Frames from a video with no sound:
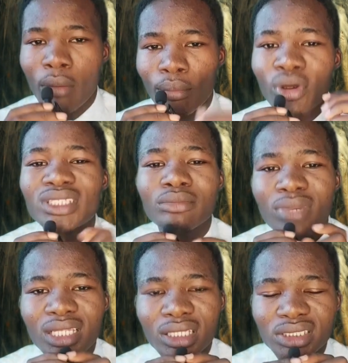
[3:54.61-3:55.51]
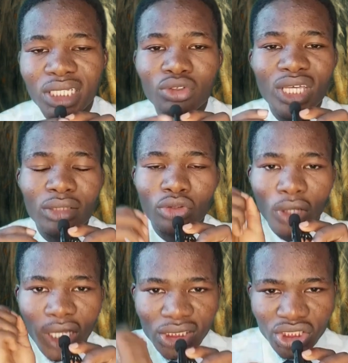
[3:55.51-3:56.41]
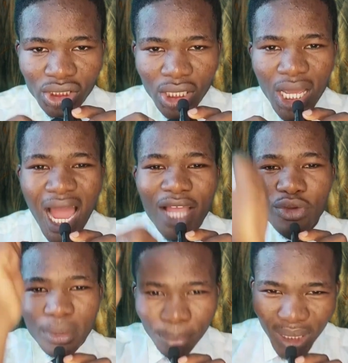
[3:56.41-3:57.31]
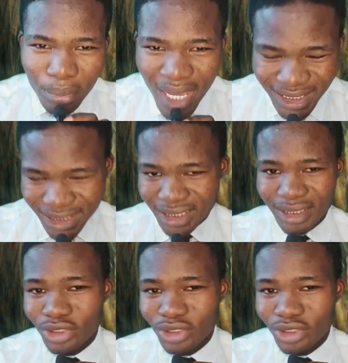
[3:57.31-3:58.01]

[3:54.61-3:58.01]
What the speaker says: but the main thing is that you get knowledge and you implement it.